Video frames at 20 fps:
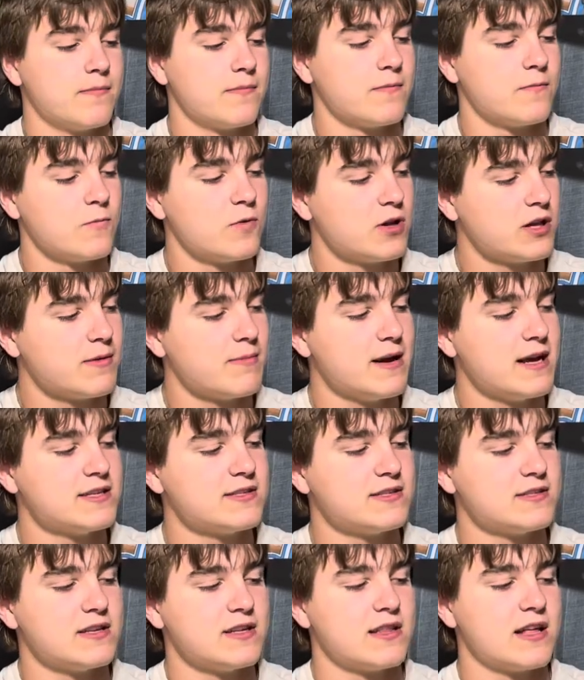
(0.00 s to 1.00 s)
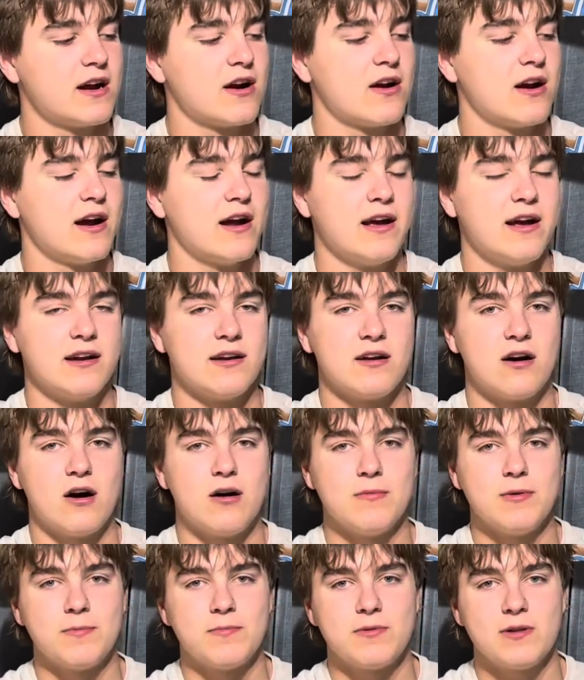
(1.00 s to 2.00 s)
Willie Mays is in there, and I'll
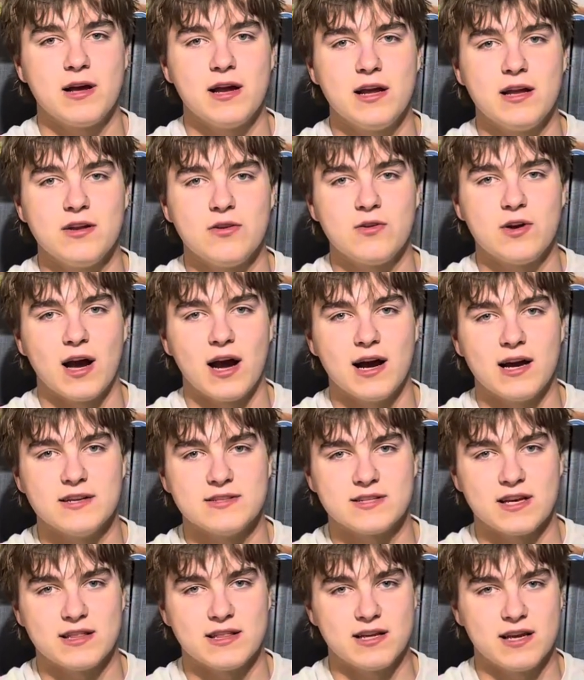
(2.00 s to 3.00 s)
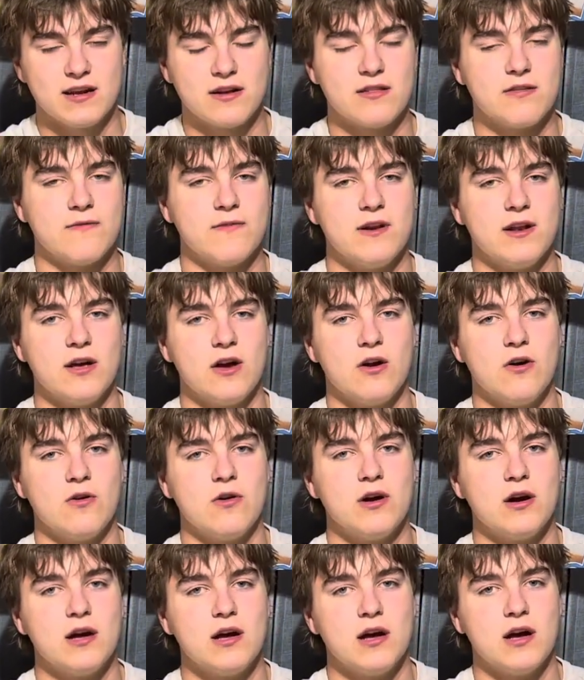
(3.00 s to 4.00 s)
be playing you guys at the end of the video
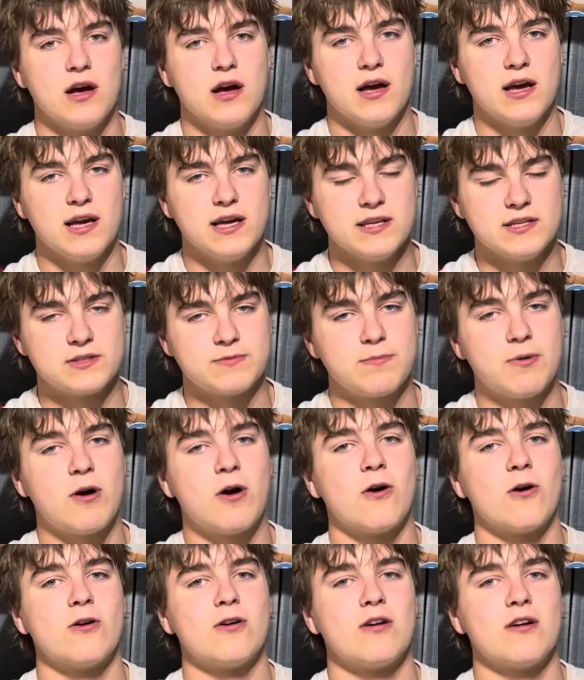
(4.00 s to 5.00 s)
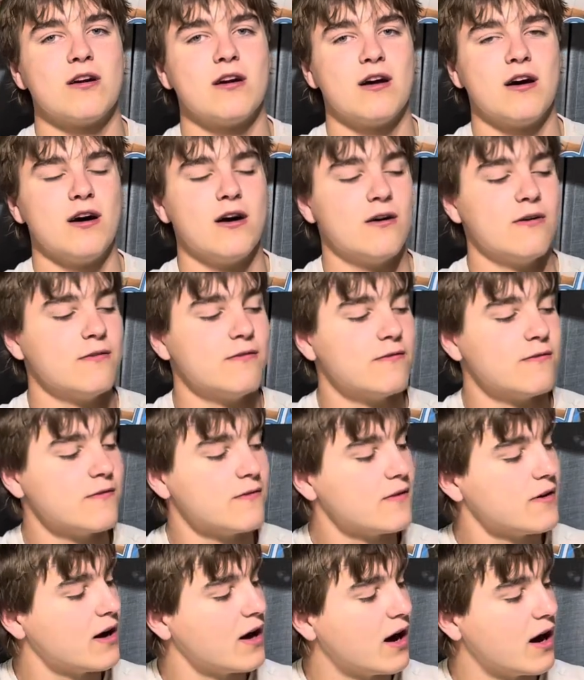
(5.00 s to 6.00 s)
his part of
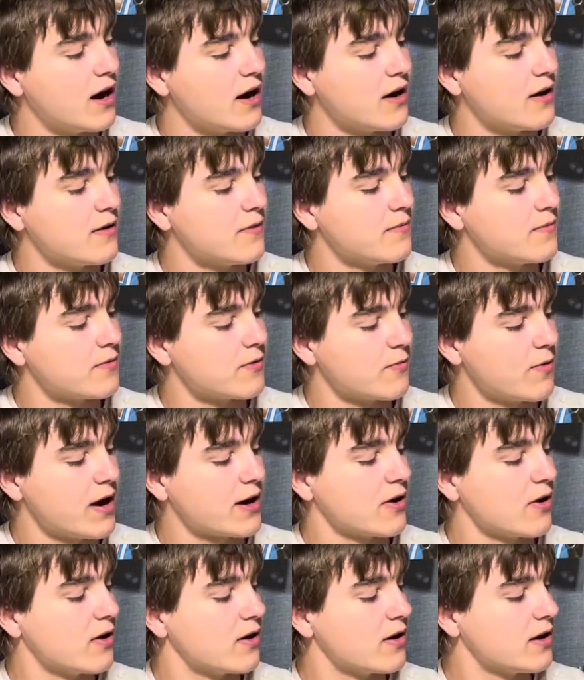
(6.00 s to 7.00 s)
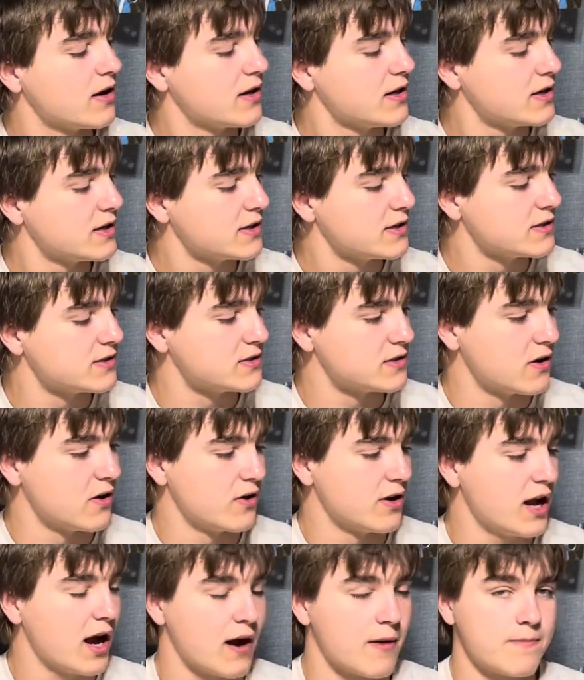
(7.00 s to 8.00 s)
the record. So
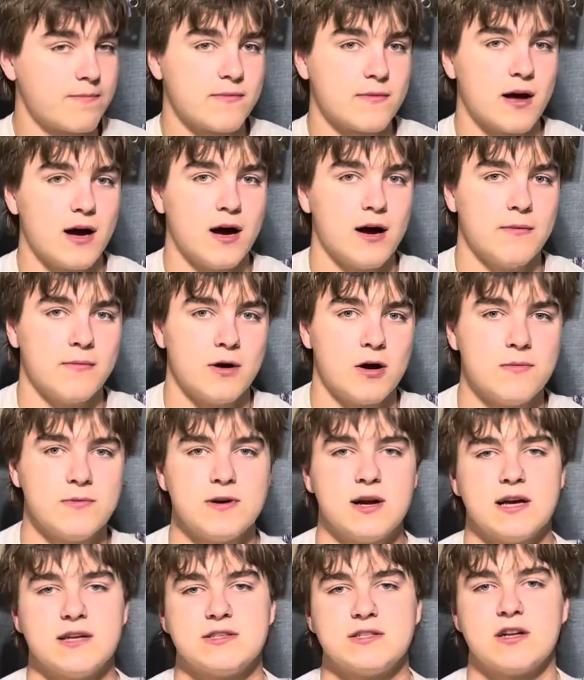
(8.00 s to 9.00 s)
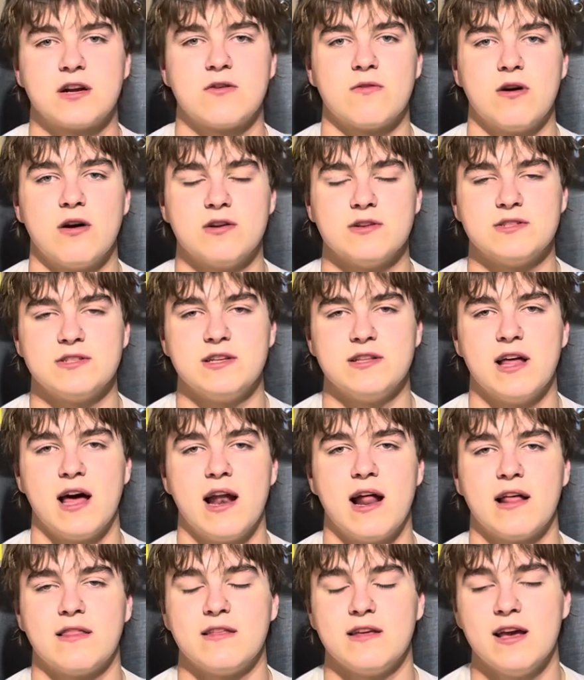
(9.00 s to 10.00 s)
yeah, I hope you guys stick around to see that
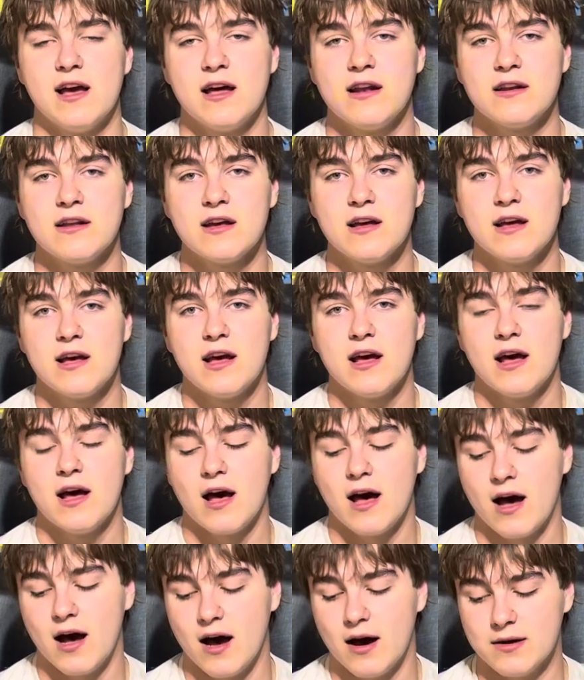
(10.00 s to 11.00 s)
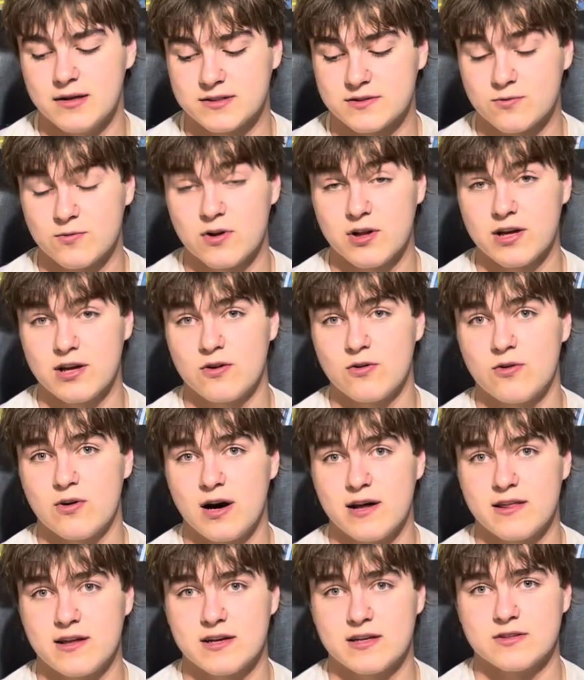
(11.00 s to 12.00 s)
at the end. It's really cool. I
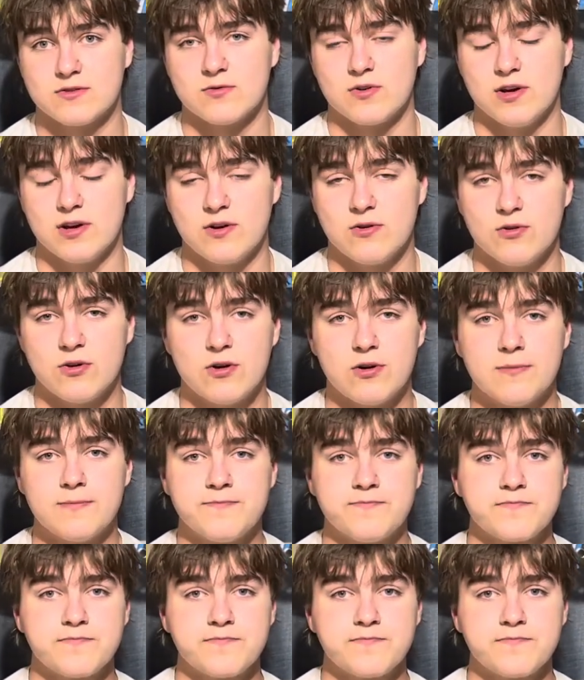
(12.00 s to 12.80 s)
think it's really cool.